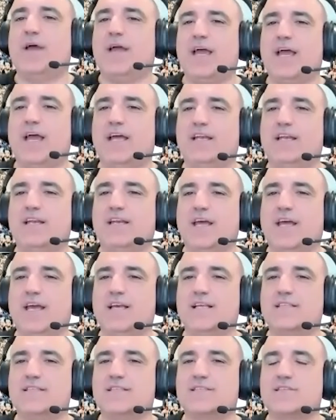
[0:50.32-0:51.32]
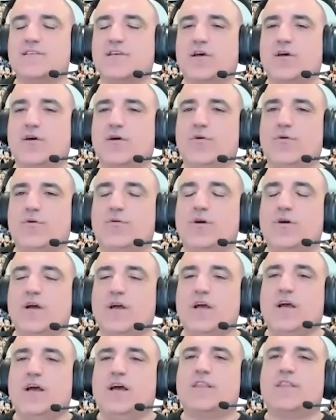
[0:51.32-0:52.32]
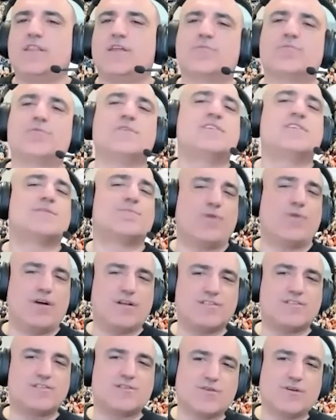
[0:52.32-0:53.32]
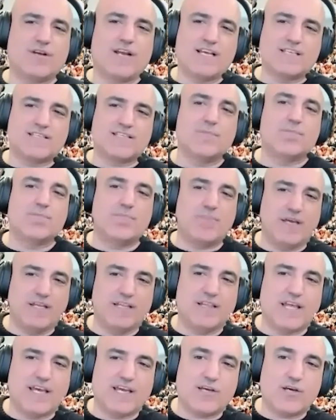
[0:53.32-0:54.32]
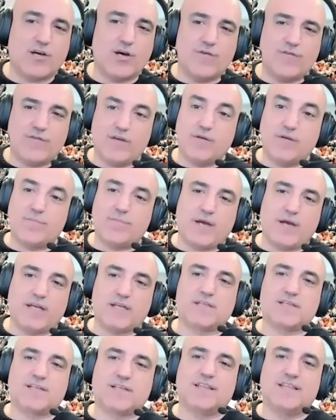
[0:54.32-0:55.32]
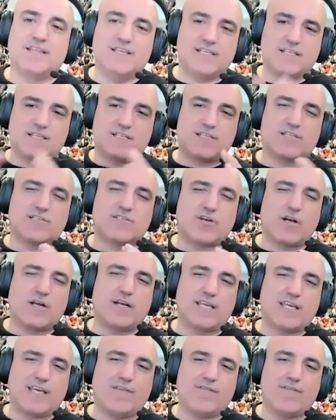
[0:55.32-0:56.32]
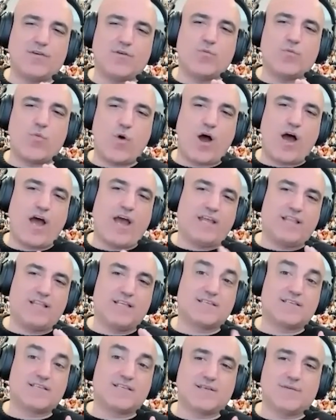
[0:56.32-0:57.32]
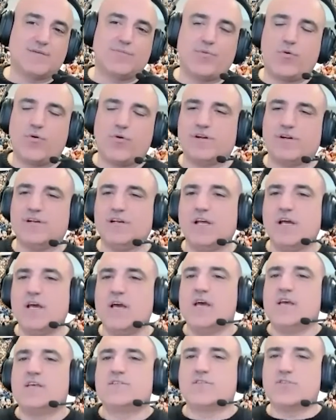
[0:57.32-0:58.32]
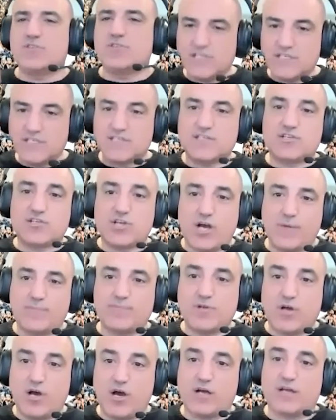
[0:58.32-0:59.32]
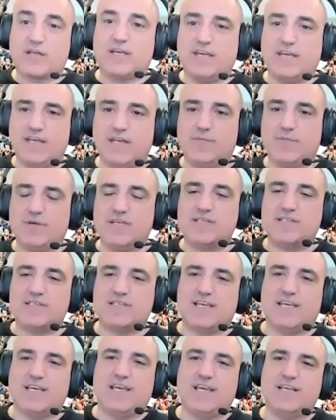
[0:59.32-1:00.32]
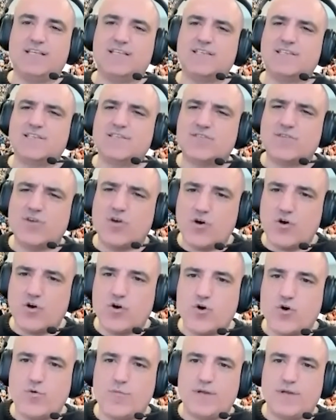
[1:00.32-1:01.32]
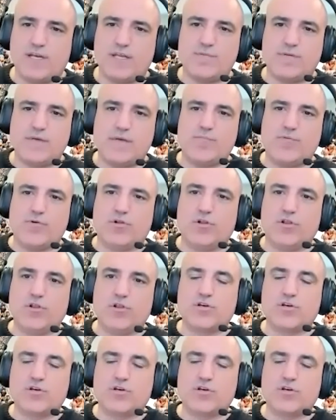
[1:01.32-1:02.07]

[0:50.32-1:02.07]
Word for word: and and so the response to it hasn't been like covid but just trying to give you why this is important so she's the top doc in bc BC. And so many people